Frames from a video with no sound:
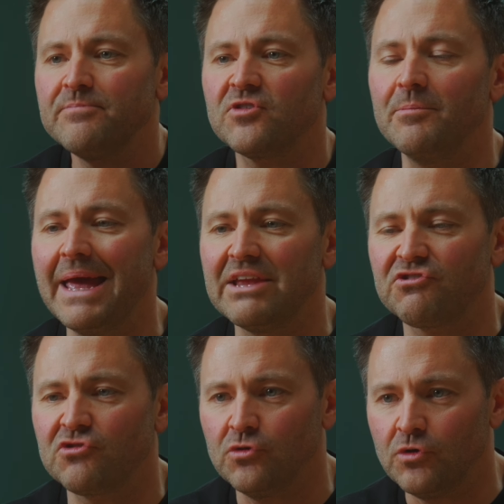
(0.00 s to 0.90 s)
to make
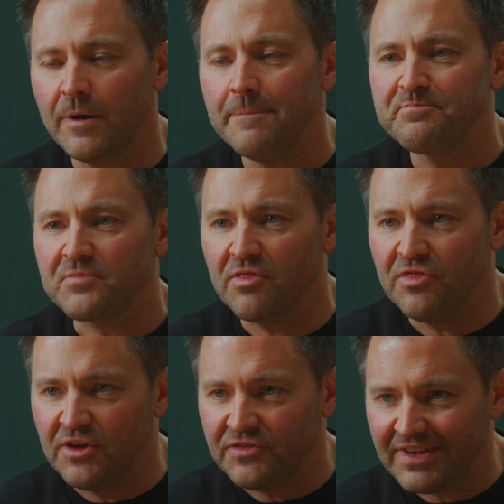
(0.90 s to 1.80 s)
sure
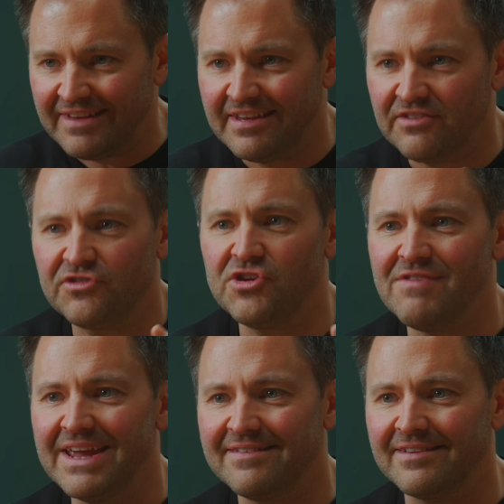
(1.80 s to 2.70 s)
that it is
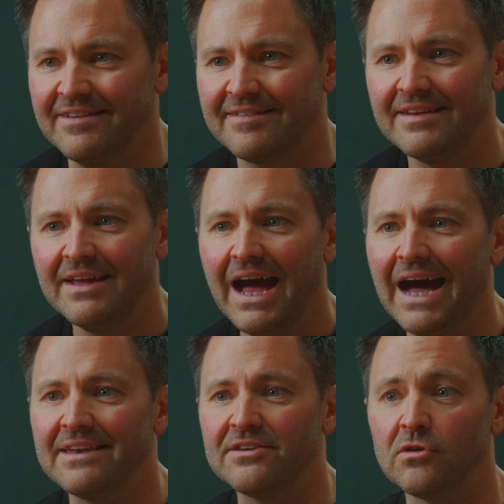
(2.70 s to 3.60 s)
curated
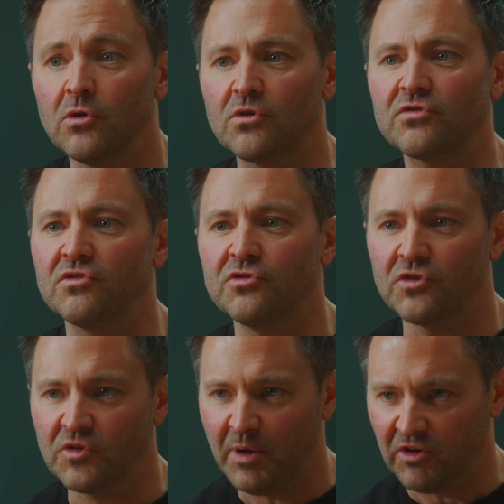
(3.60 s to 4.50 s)
and looks as good
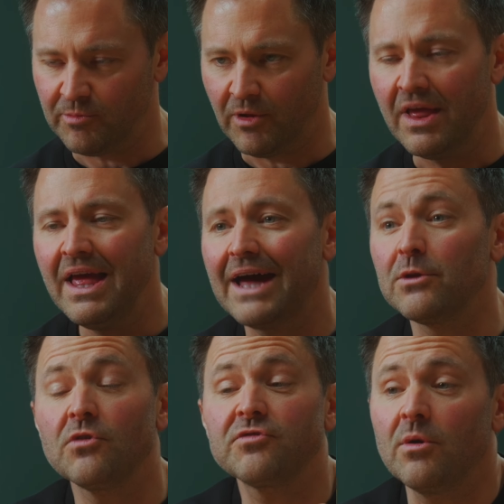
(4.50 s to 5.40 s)
as possible. And
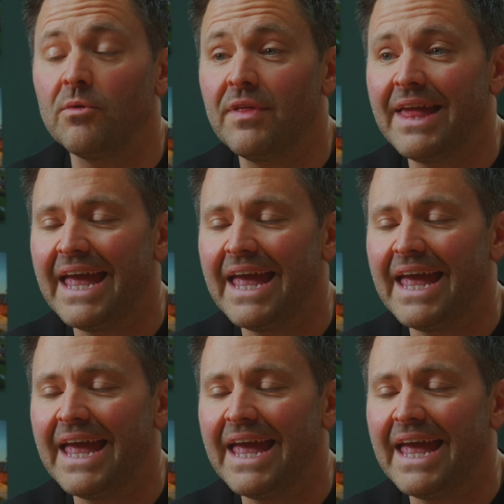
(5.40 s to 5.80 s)
also the